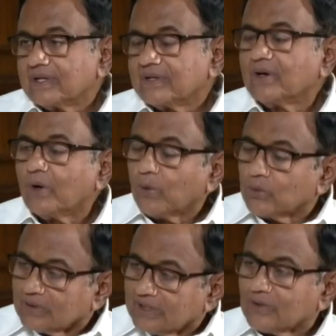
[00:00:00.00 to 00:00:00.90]
the
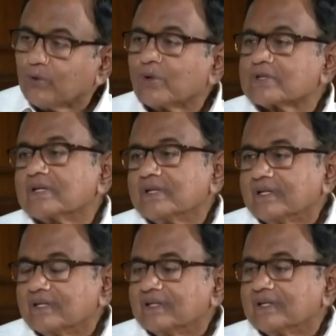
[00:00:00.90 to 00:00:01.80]
only court
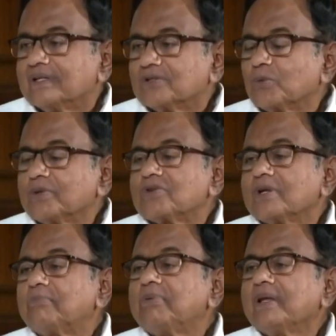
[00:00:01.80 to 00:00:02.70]
to which
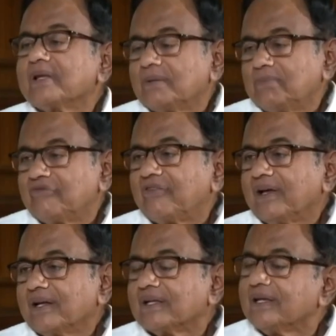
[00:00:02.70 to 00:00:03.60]
an appeal can be
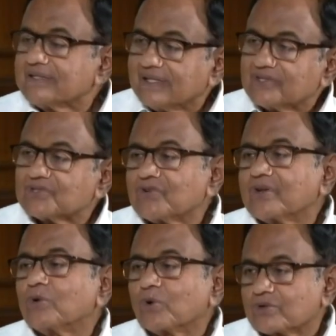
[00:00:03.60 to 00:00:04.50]
filed is the
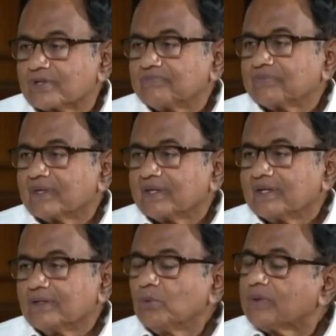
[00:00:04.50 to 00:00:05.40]
district court.
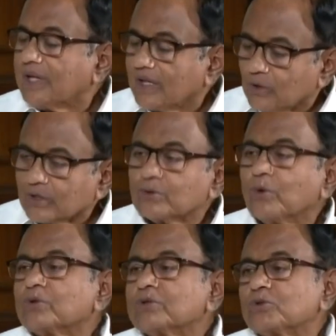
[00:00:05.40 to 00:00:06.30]
You cannot
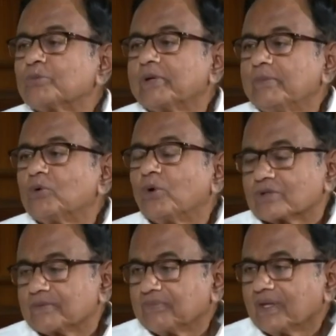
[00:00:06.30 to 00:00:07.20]
go to the Supreme
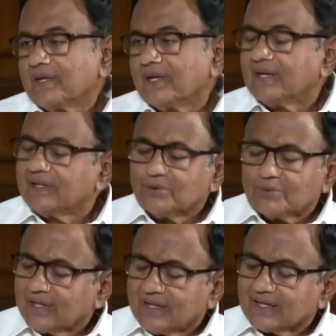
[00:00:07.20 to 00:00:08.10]
Court. You
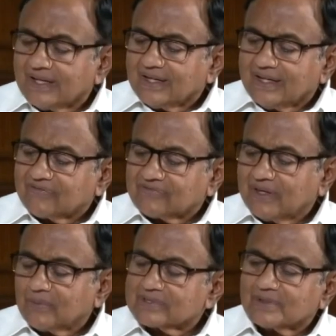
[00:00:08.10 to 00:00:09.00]
think if
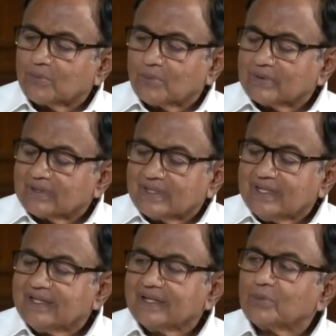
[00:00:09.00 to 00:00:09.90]
there was a
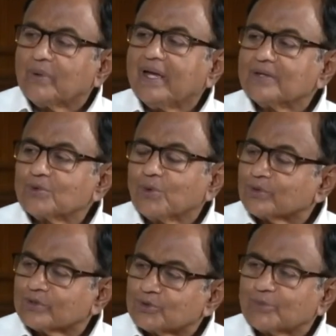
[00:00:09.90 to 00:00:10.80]
legal way to go
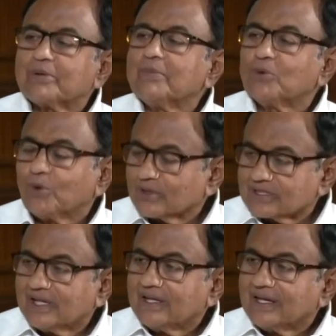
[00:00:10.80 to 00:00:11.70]
to the Supreme
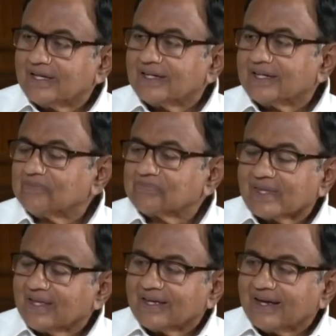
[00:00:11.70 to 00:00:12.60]
Court,
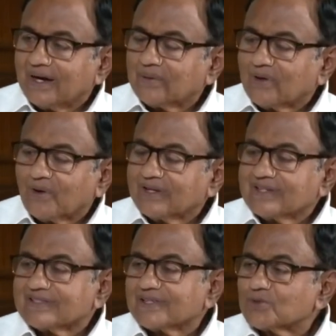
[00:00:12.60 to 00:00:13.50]
our
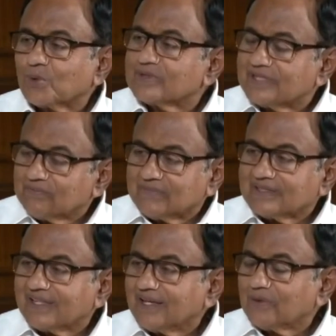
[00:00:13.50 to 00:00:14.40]
lawyers are so dim
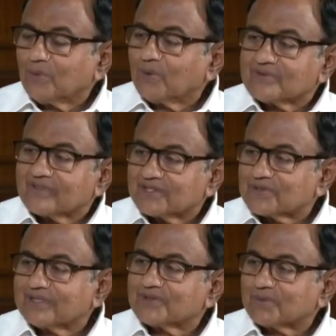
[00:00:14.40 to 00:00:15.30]
that they won't rush
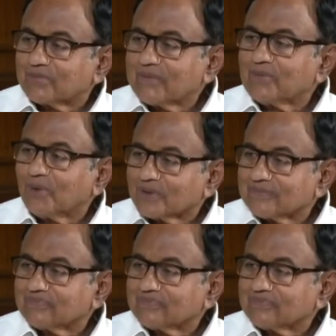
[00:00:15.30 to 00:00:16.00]
to the Supreme Court?